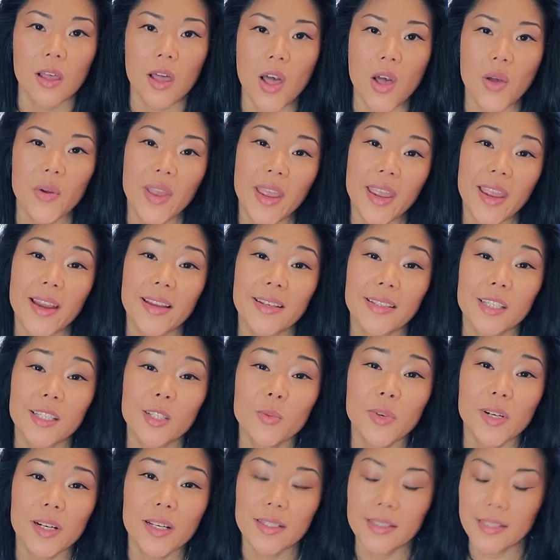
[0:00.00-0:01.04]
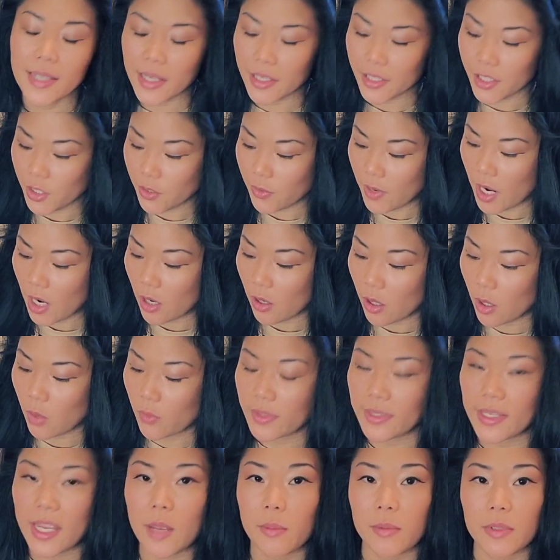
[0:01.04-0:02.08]
Okay, I did want to tell you how I
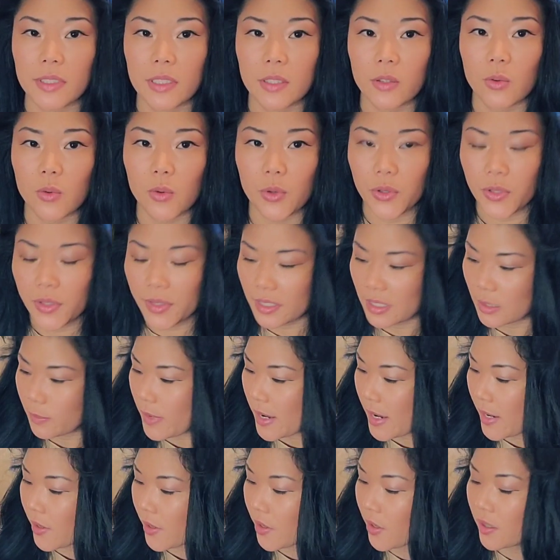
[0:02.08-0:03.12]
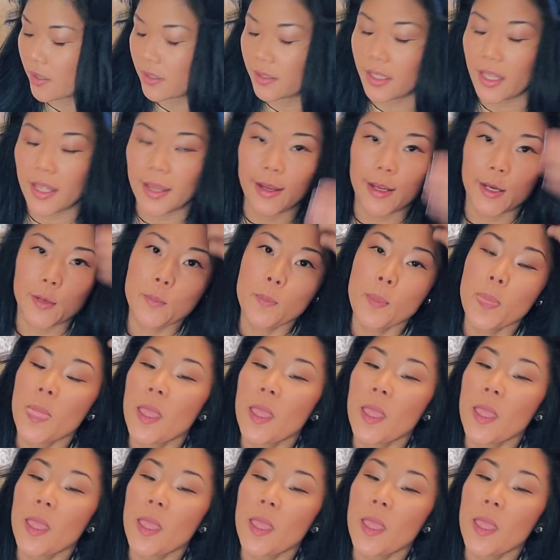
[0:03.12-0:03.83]
was able to order this bag online.